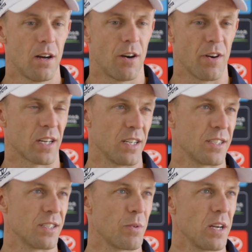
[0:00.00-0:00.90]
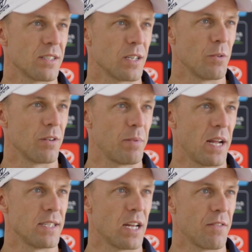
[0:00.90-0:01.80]
I reckon let's just wait and see what
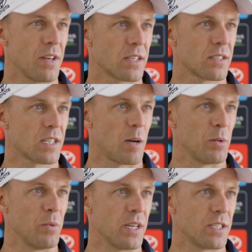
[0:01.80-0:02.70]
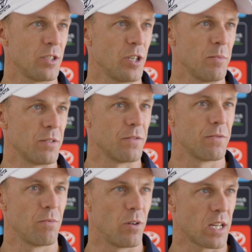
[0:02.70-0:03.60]
pans out over the next couple of weeks in terms of
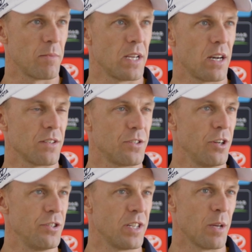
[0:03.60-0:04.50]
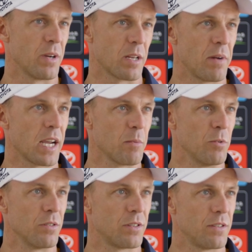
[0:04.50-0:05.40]
what comes out of the surgery, and then we can make a
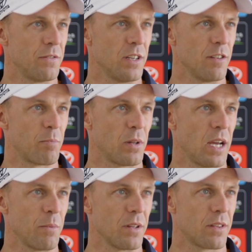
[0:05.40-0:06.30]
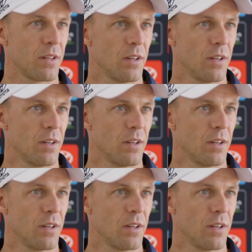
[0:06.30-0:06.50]
more definitive plan with